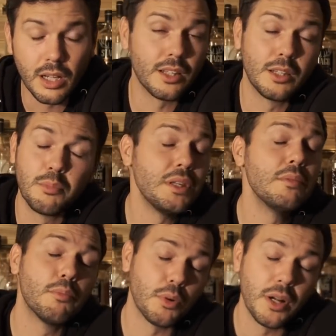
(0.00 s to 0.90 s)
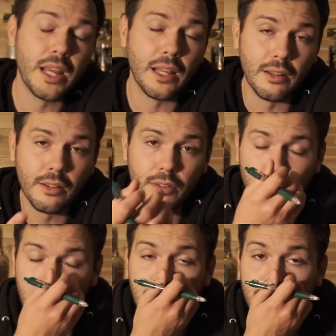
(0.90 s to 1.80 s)
the Beam
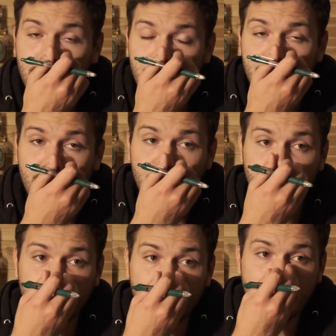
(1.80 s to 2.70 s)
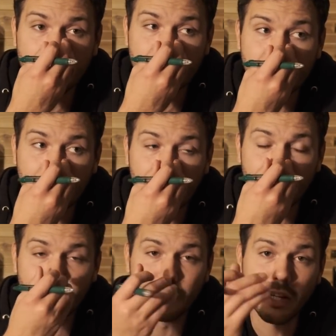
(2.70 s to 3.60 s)
brand, Beam Distillery, is
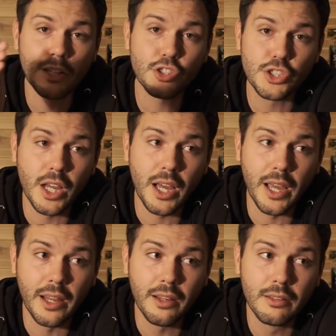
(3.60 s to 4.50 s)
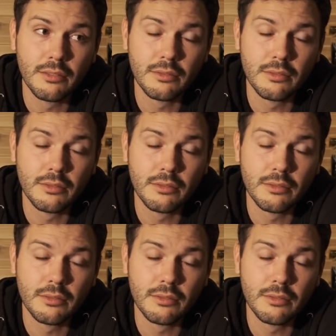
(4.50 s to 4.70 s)
not shy